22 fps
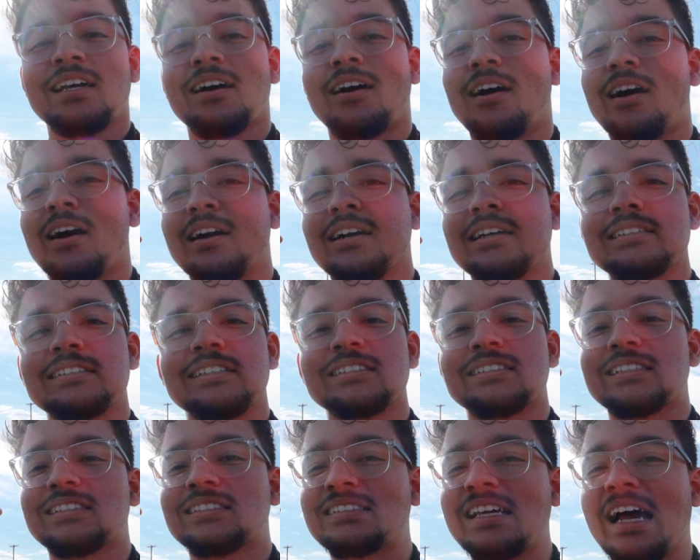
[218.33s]

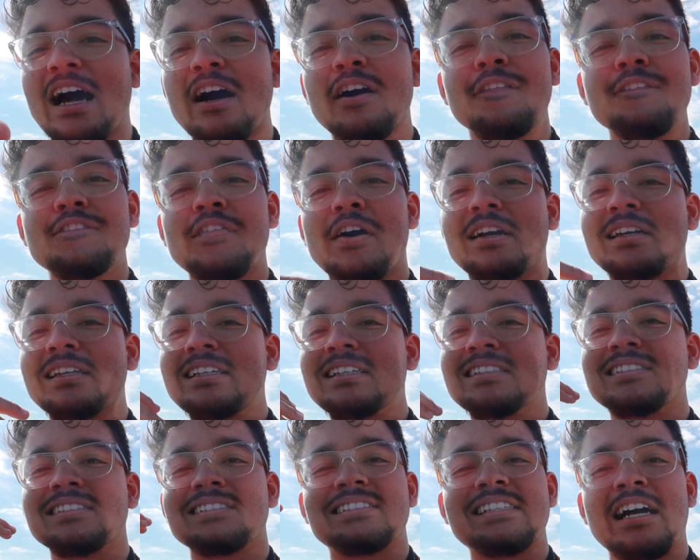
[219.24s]
Does it sound funny?
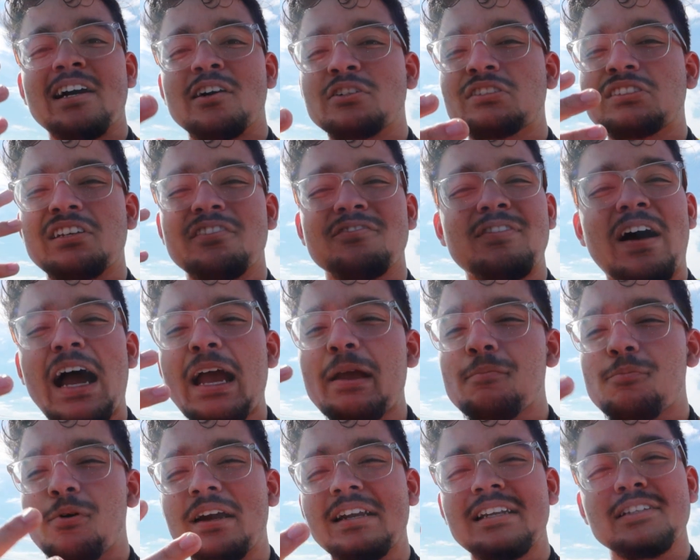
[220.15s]
Is it
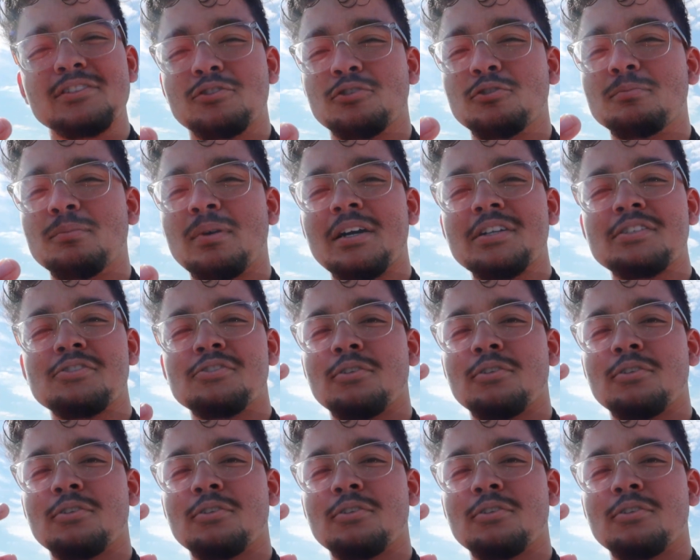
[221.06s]
vibrating too much?